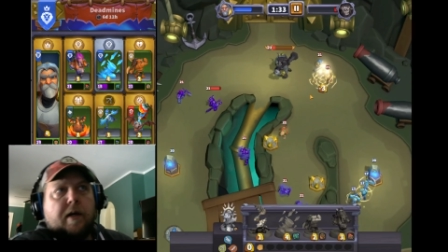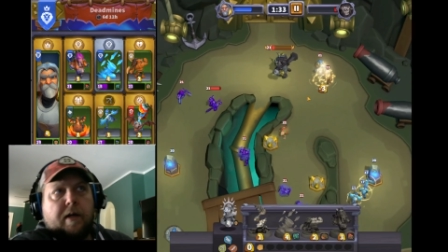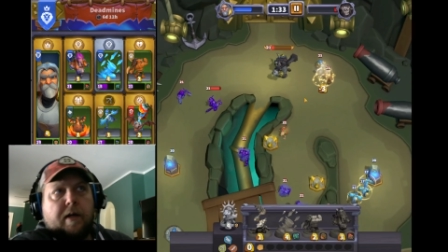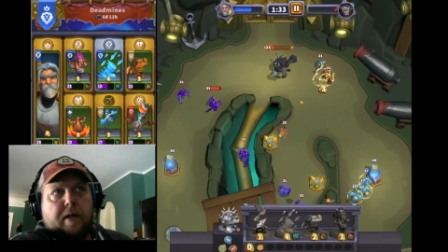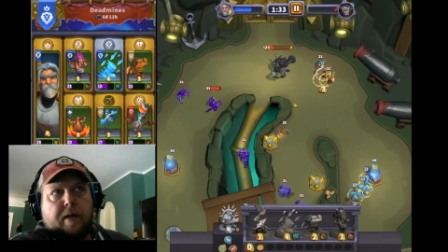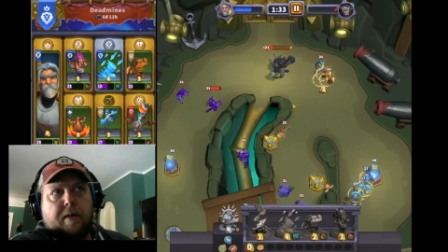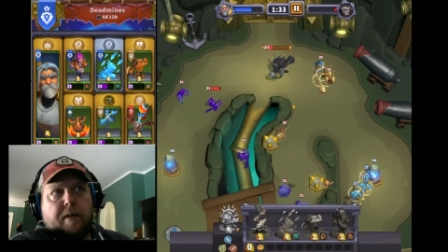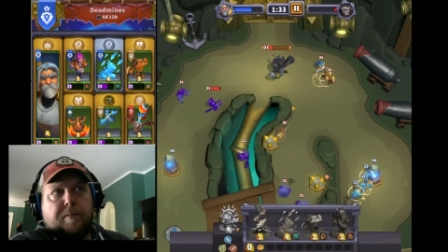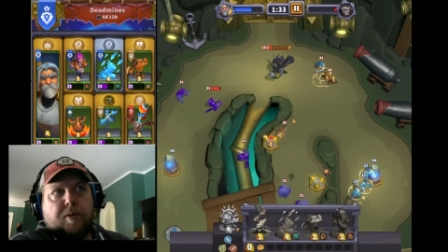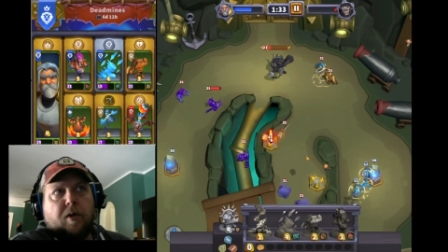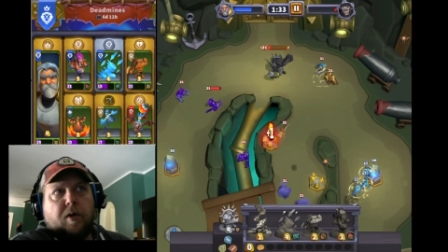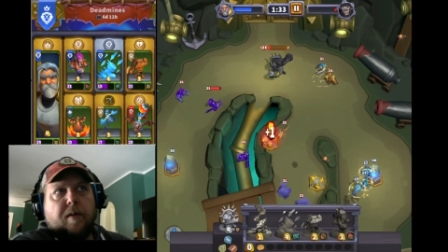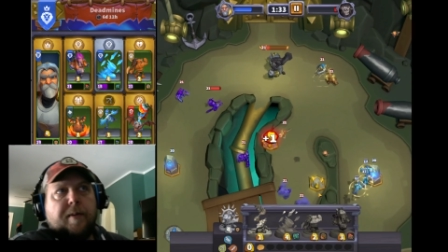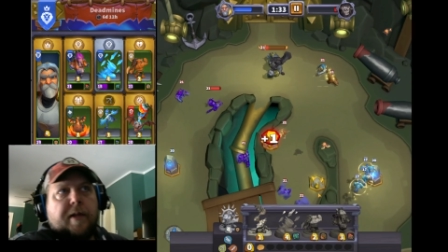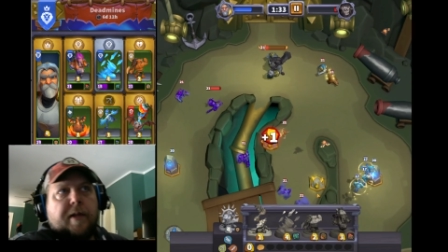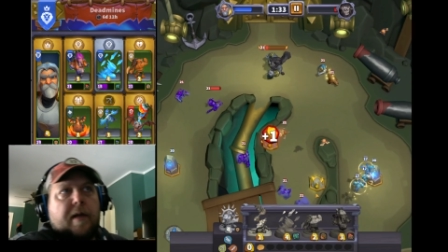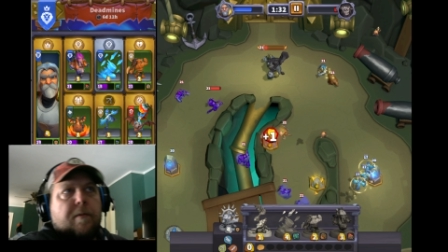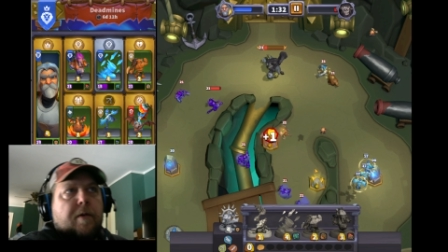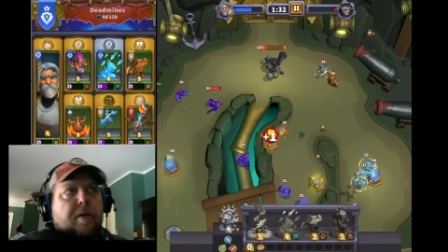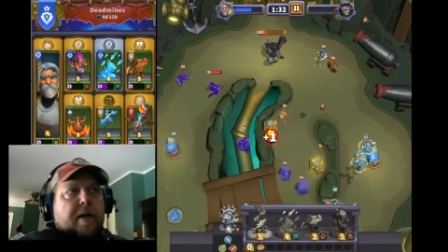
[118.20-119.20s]

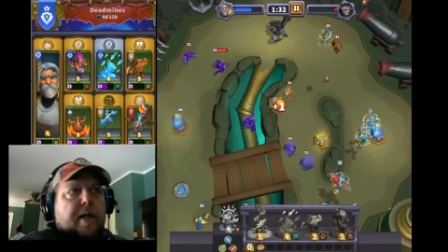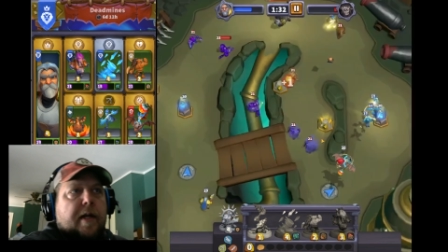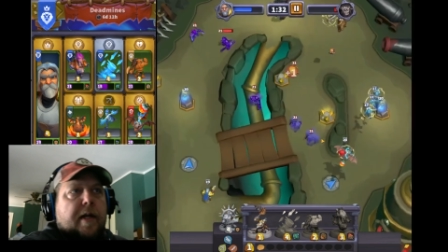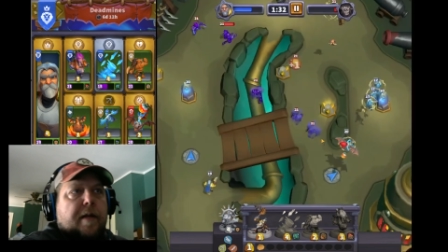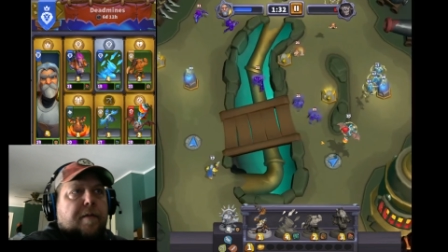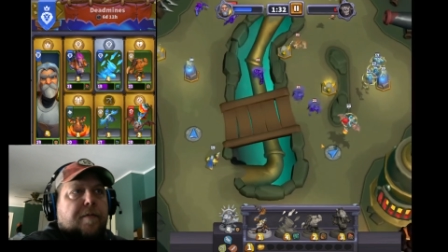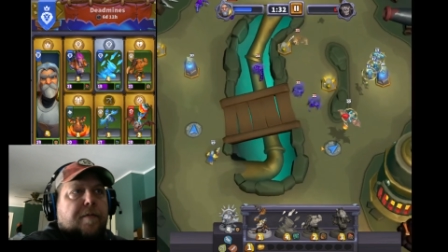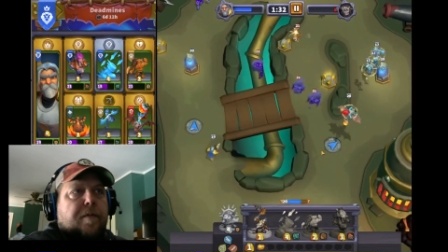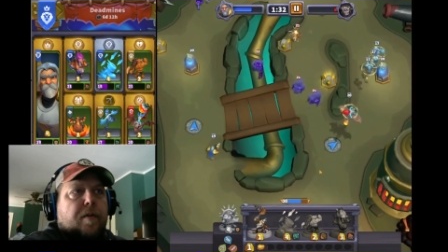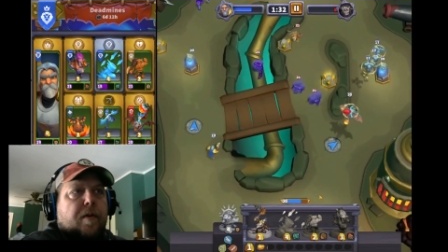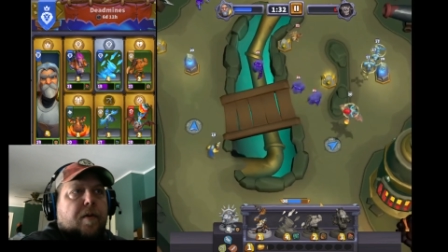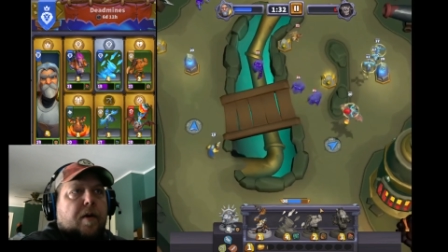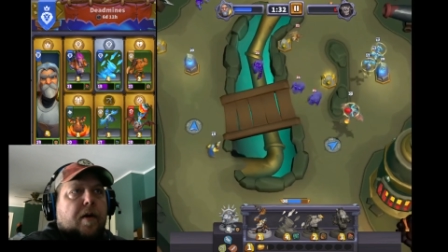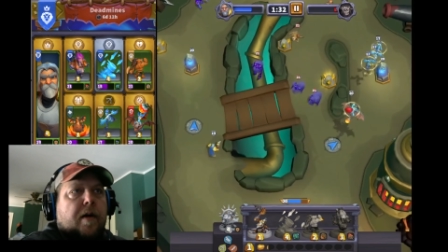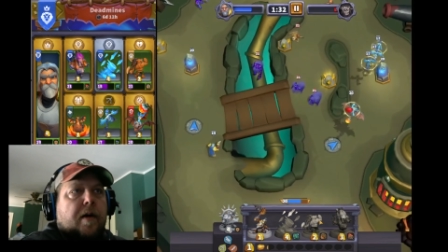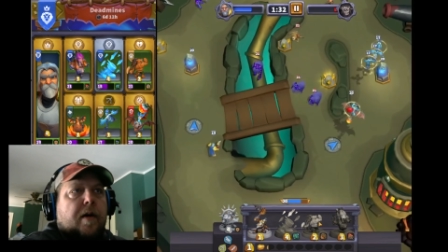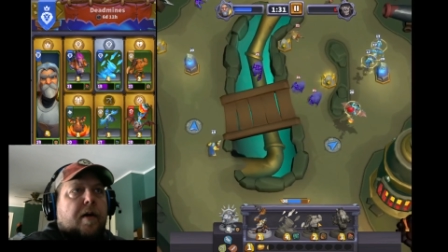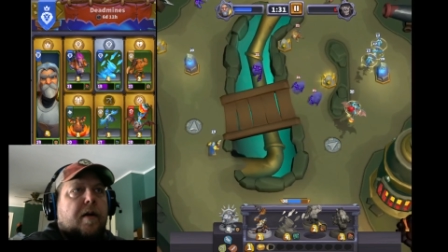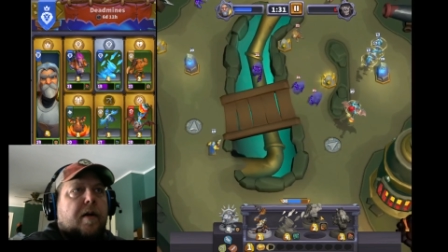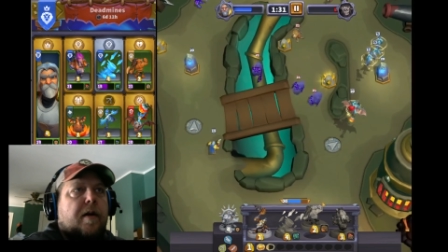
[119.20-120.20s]
absorbing that one hit
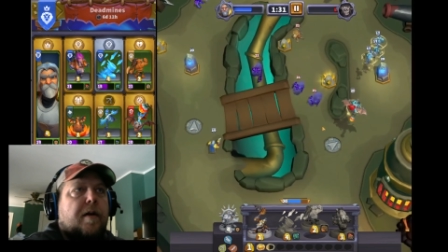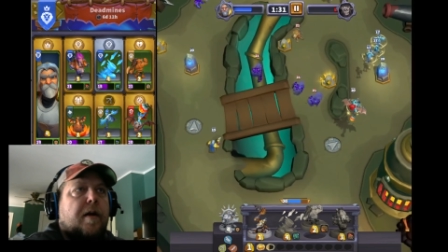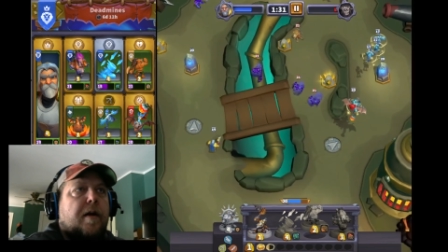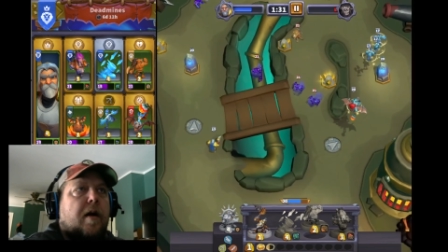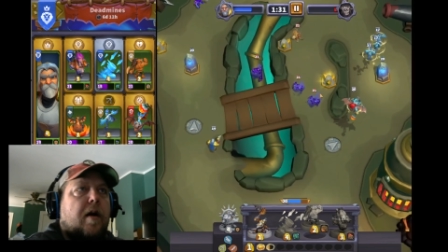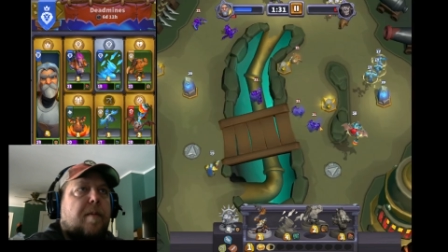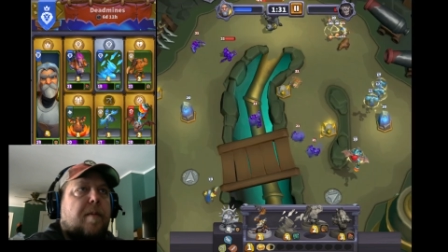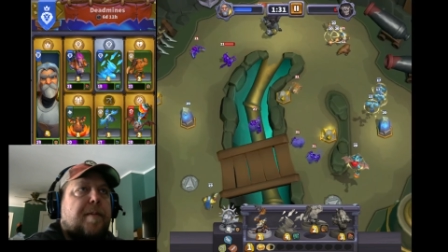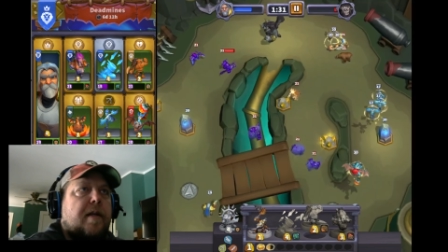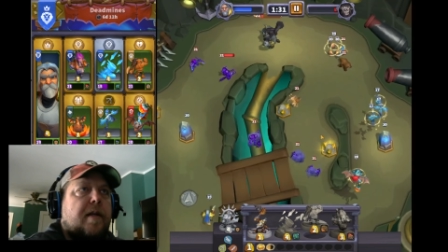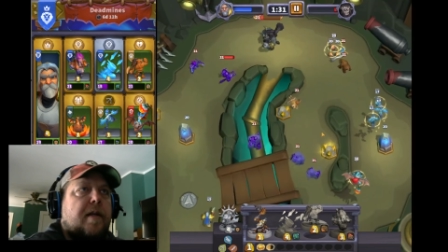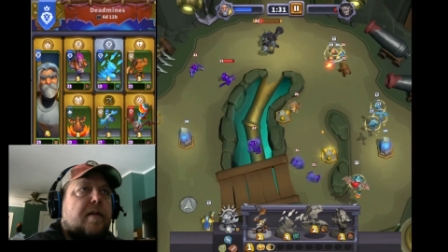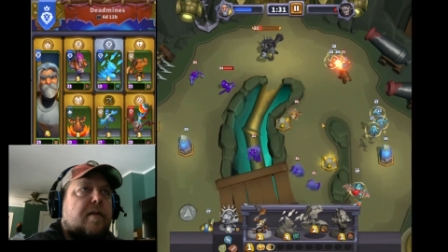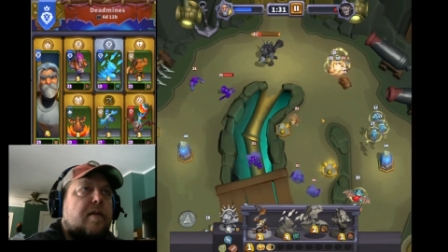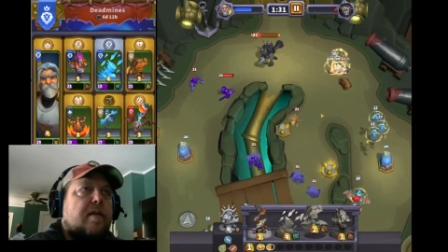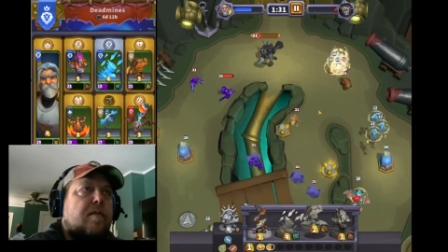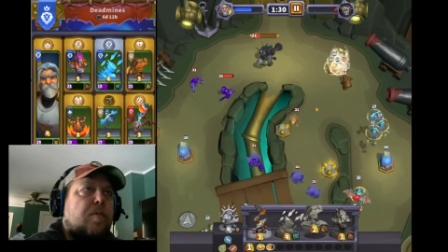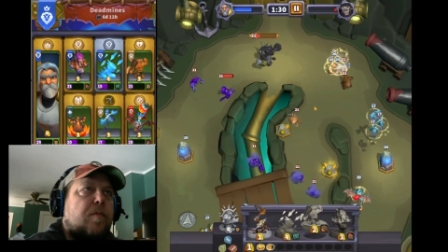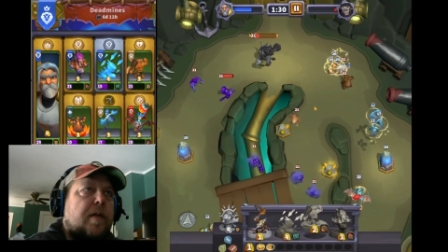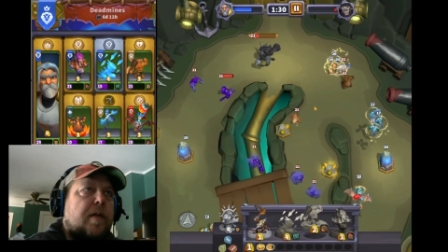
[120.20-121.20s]
for harpies
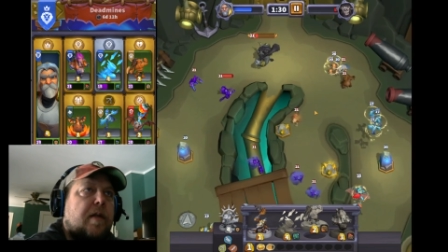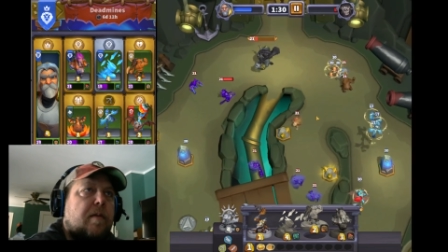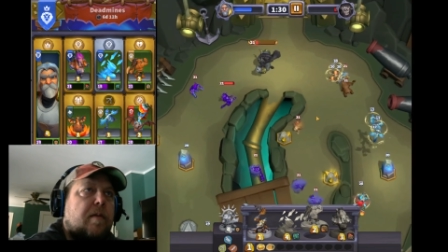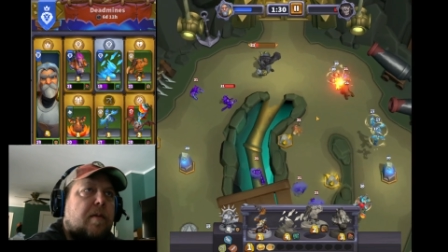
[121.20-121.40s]
is really,